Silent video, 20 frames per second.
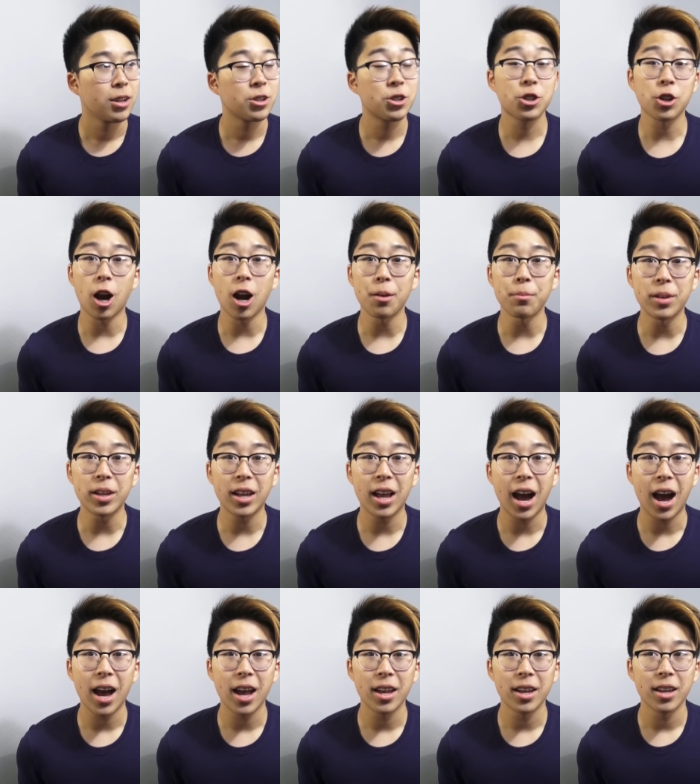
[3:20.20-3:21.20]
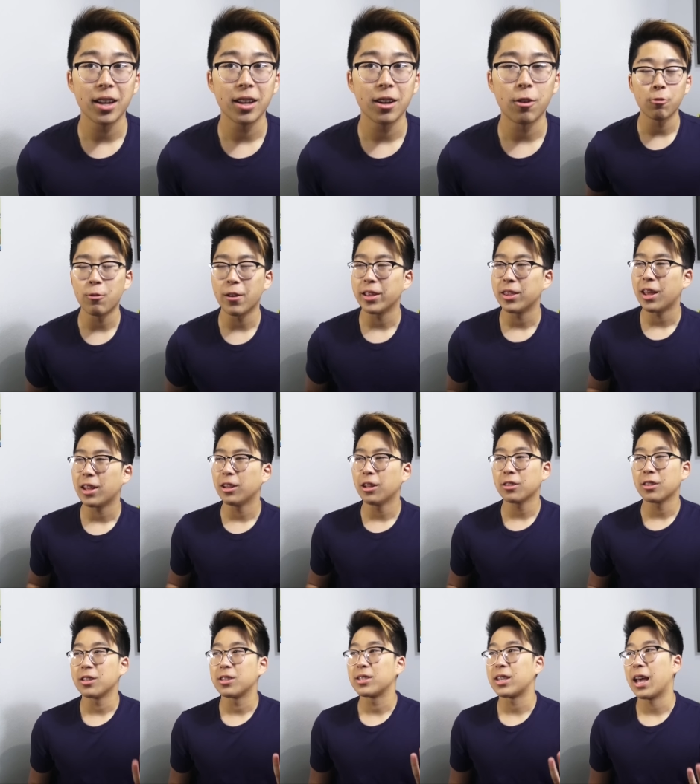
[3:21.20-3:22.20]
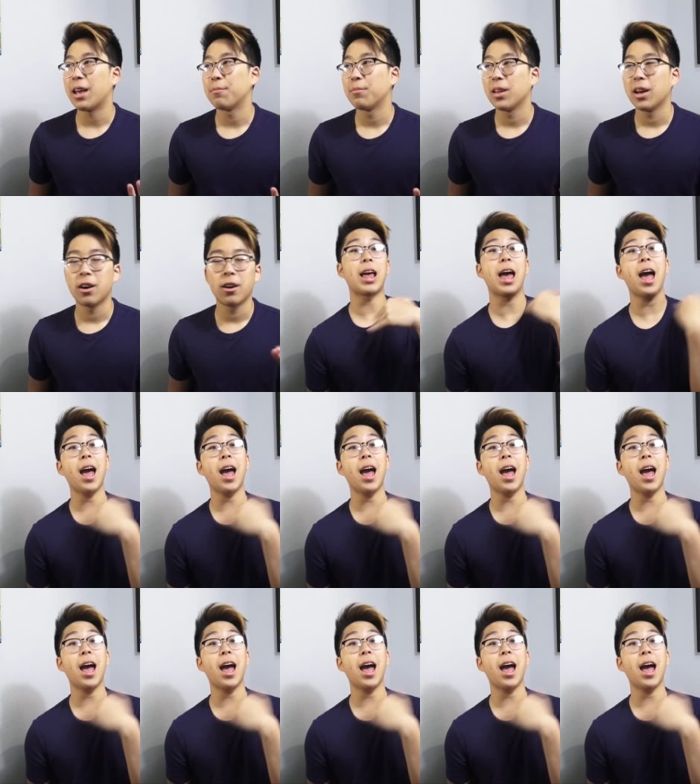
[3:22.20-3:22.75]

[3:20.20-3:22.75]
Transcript: charming guy. Oh wait, they look the same though.